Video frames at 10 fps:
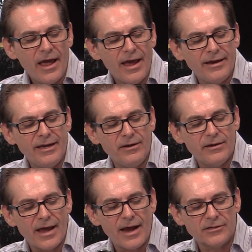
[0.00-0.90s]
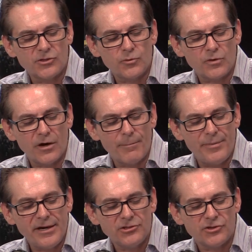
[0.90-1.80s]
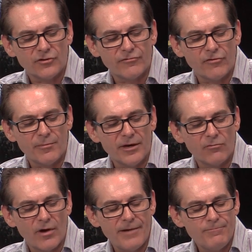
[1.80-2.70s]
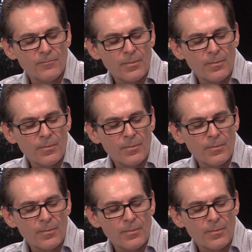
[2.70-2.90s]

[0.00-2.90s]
And he had a picture from it, right?